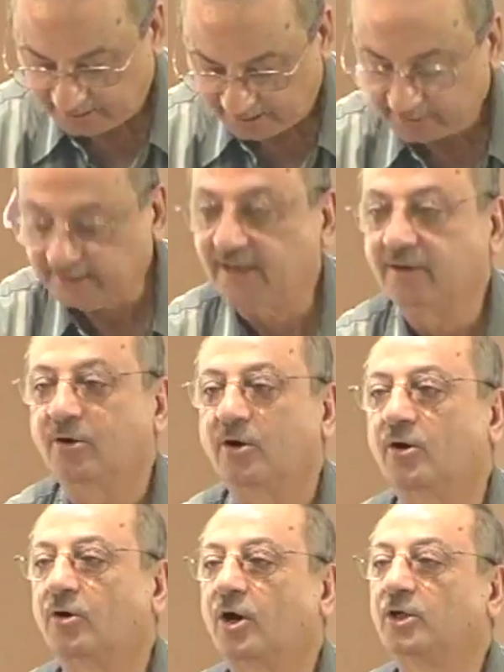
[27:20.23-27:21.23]
Then
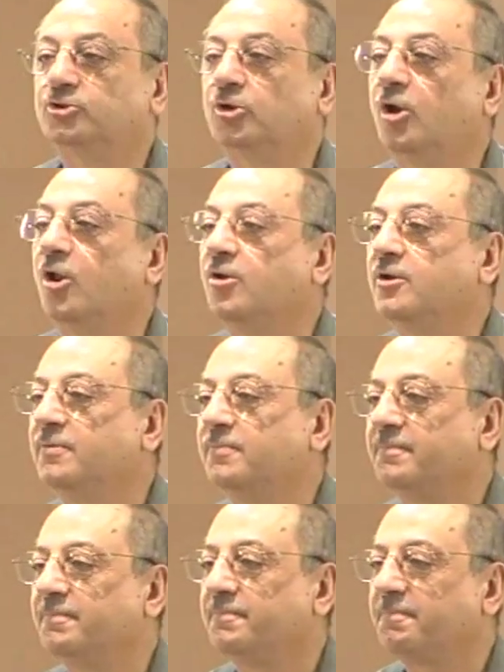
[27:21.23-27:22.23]
Rajulun.
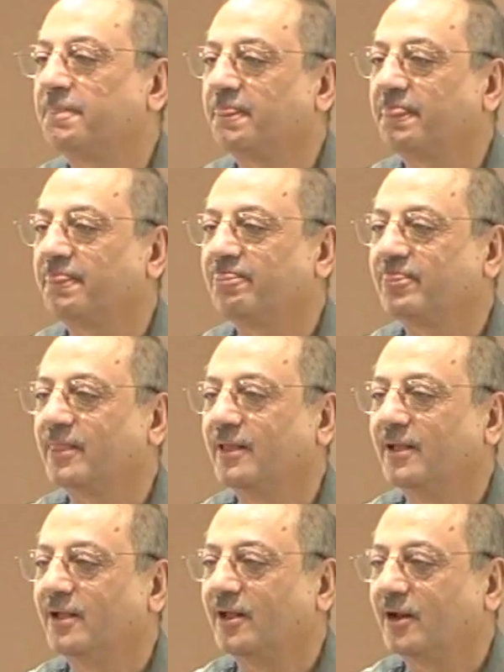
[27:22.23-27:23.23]

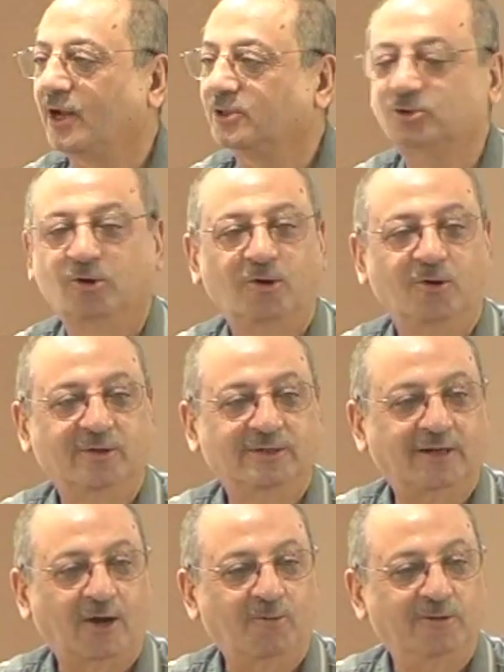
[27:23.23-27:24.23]
Rajulun.
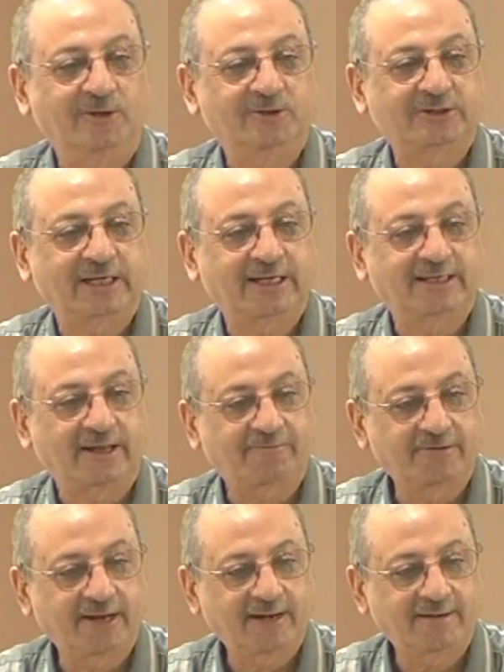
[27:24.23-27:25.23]
How will you say
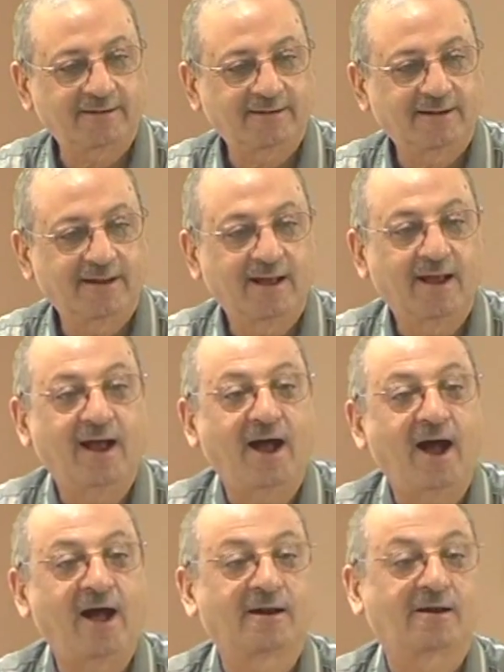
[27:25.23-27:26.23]
definite?
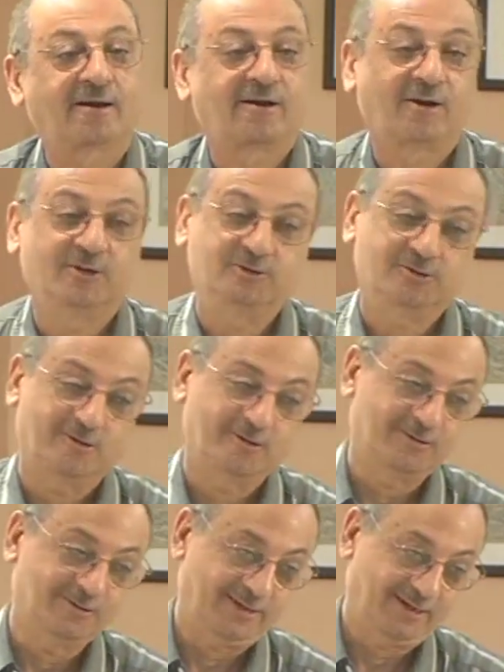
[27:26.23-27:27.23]

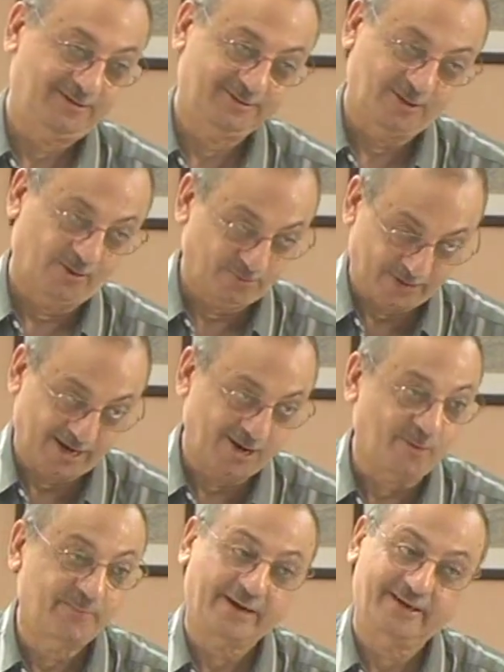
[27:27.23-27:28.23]
Ar-Rajulu. Though we are
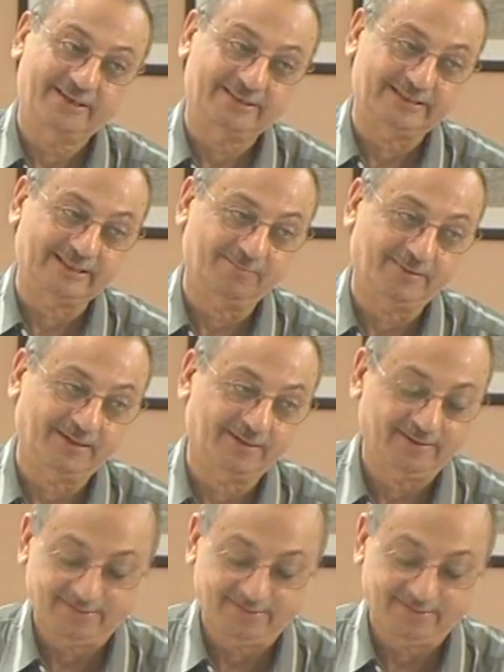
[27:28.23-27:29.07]
not practicing, brother.